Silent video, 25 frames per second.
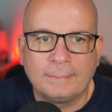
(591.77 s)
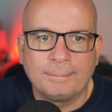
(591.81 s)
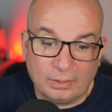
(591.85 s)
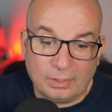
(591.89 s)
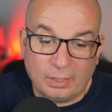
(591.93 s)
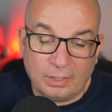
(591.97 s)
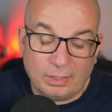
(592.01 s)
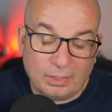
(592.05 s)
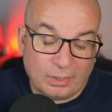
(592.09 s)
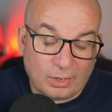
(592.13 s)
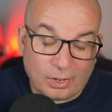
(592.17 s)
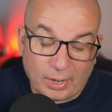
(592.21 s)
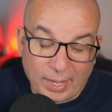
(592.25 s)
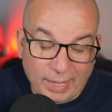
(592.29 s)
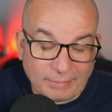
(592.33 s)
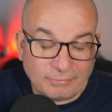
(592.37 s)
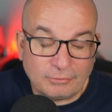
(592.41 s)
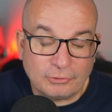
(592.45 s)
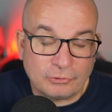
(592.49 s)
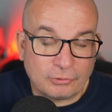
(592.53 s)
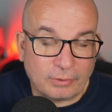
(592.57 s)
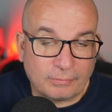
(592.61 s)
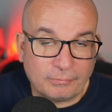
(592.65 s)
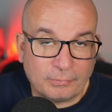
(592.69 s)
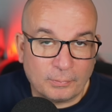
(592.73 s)
I haven't
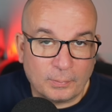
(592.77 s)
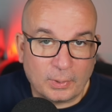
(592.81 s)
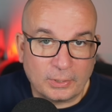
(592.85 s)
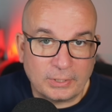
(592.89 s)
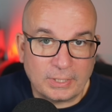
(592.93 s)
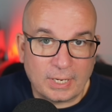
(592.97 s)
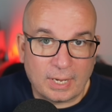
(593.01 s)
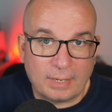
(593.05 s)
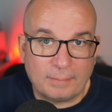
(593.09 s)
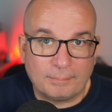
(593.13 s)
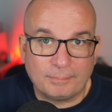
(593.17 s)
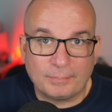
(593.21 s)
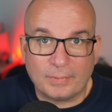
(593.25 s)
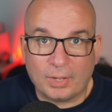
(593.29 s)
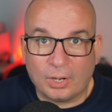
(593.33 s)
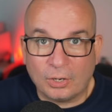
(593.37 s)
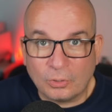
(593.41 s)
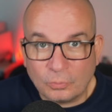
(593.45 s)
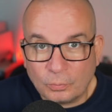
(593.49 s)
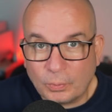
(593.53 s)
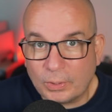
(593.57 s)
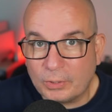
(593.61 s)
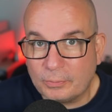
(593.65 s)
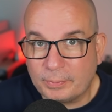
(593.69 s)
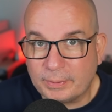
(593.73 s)
driven one yet. I
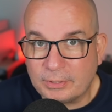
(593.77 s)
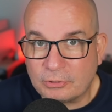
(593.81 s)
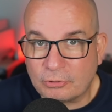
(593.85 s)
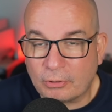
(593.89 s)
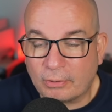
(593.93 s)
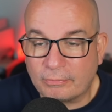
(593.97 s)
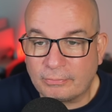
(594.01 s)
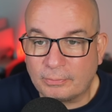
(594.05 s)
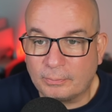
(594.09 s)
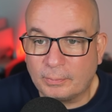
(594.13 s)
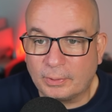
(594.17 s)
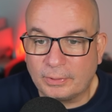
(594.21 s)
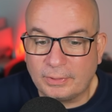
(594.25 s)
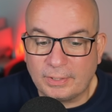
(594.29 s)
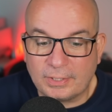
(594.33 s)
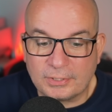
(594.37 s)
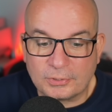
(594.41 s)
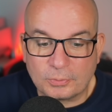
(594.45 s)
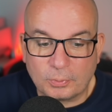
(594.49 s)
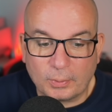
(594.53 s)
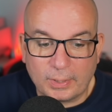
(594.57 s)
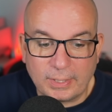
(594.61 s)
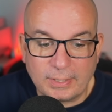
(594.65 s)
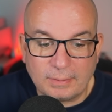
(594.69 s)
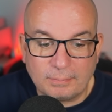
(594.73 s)
will be driving one this
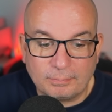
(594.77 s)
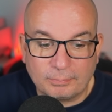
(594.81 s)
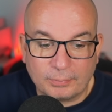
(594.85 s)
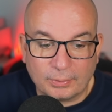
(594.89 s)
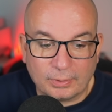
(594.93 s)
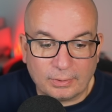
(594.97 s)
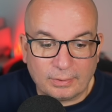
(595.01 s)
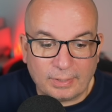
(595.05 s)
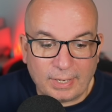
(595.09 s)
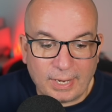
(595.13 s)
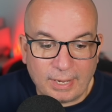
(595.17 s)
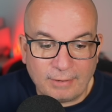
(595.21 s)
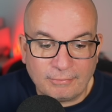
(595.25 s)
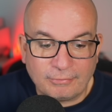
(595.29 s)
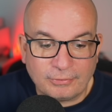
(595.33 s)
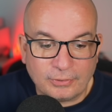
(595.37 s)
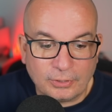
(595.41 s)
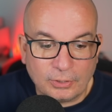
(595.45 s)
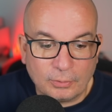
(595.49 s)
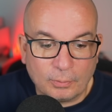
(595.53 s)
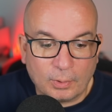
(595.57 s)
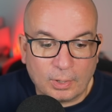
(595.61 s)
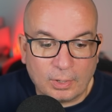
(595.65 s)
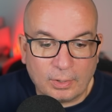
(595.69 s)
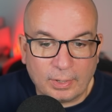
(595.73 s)
week, but if
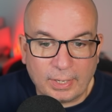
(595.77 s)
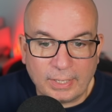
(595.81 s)
you are